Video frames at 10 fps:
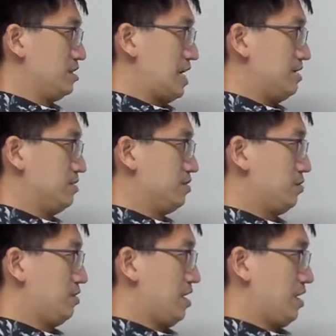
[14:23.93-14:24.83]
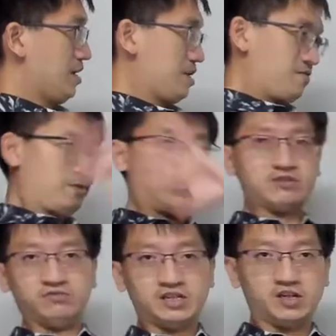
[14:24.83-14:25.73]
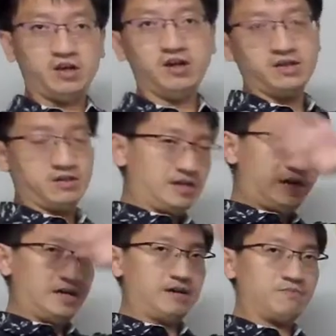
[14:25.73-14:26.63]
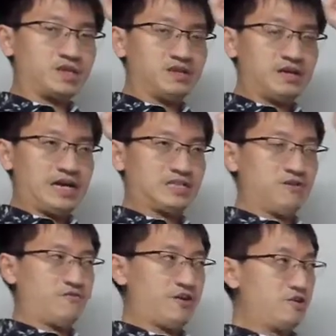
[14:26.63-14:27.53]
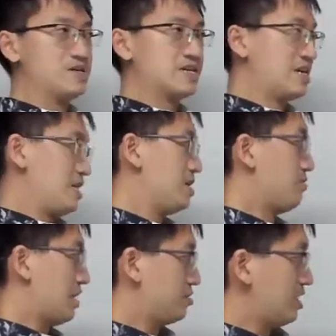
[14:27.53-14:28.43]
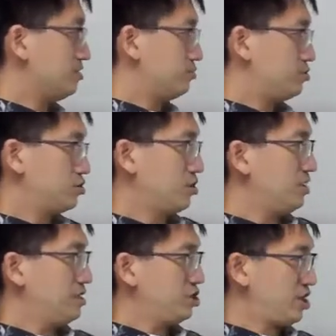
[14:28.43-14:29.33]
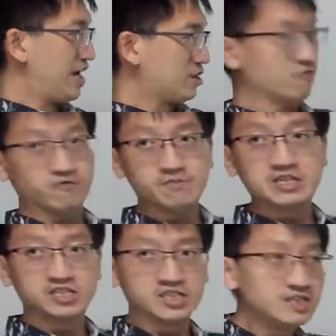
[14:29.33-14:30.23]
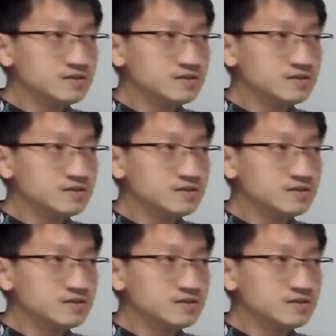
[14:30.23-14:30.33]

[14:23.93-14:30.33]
Yeah, so if you try to recall, at the very beginning, we are trying to draw a chair conformation.